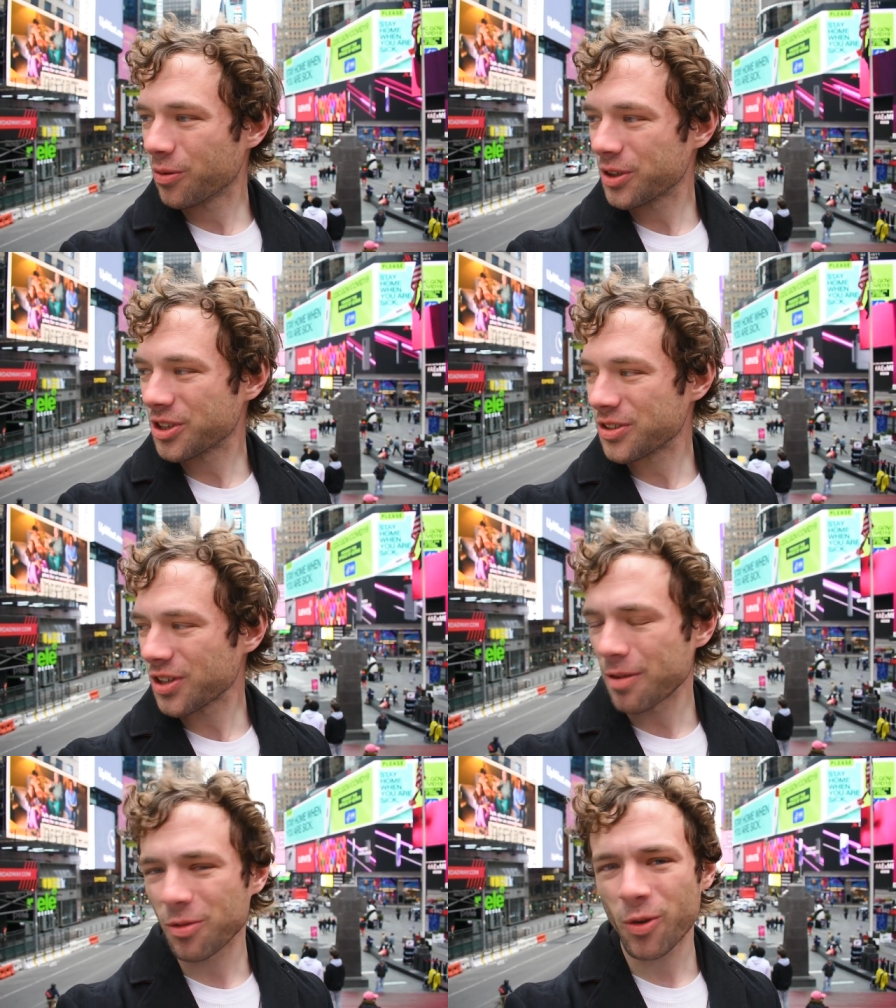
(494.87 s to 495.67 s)
which is
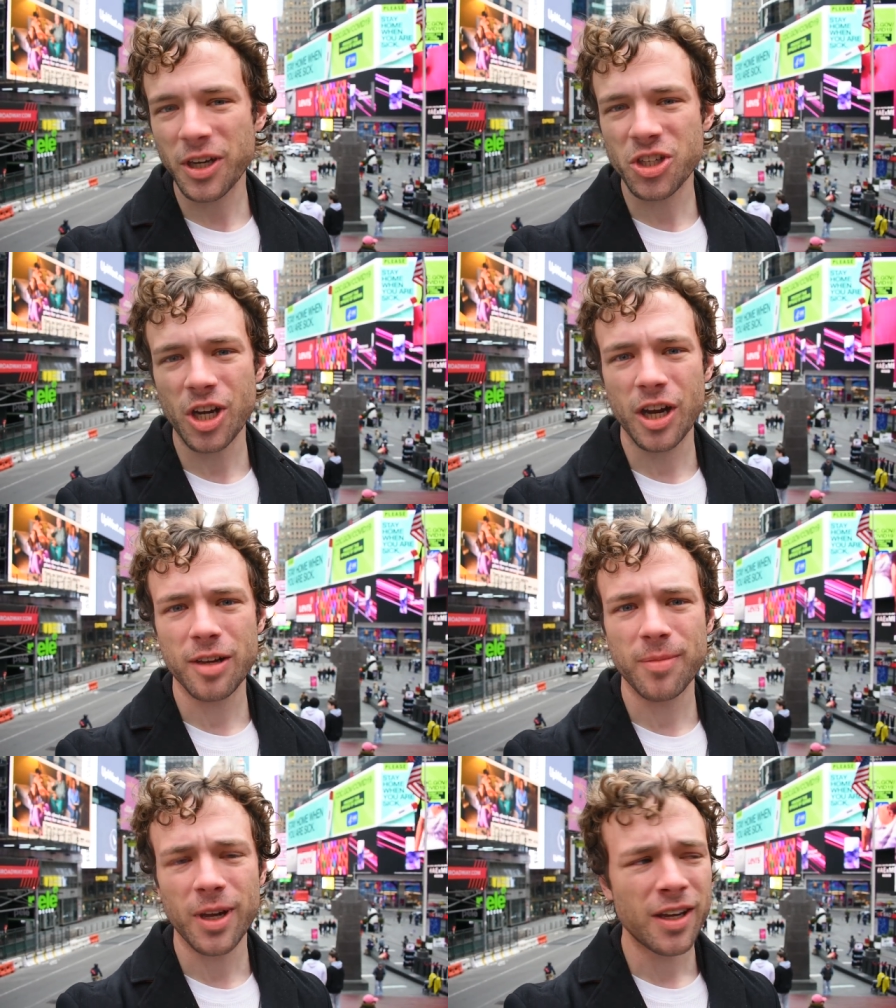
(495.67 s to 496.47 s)
quite a
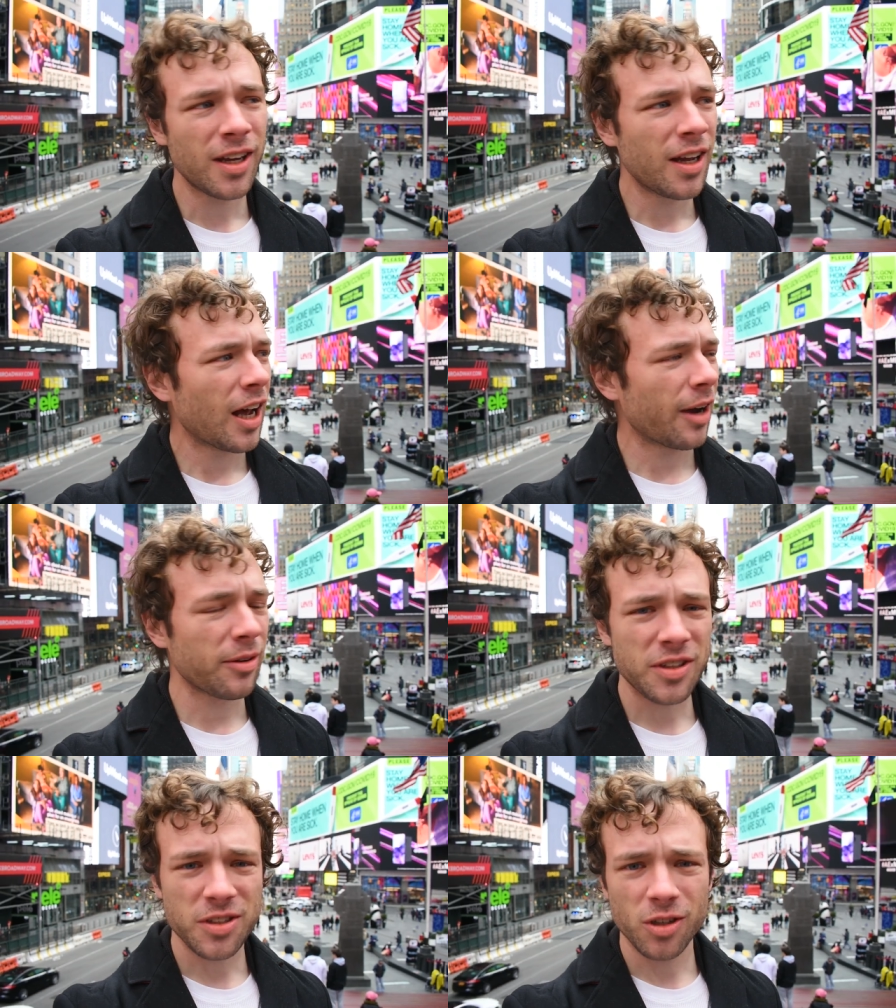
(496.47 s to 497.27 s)
shame. I
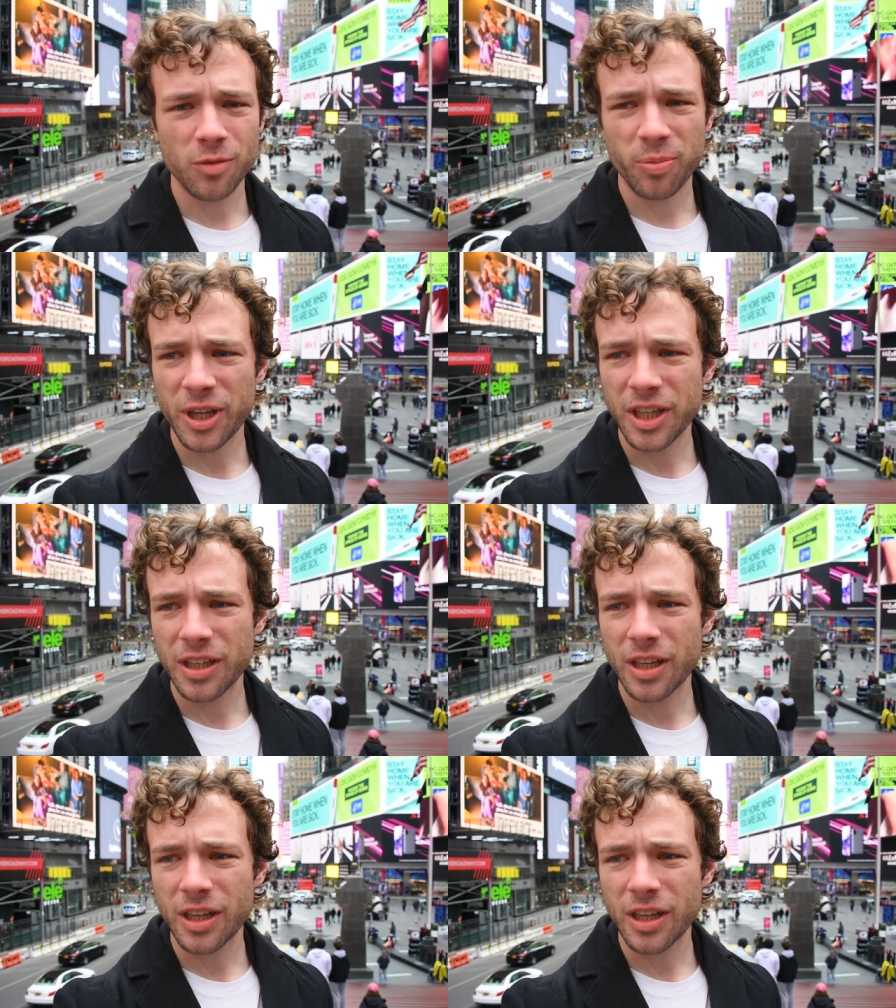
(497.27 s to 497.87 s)
mean, it's still pretty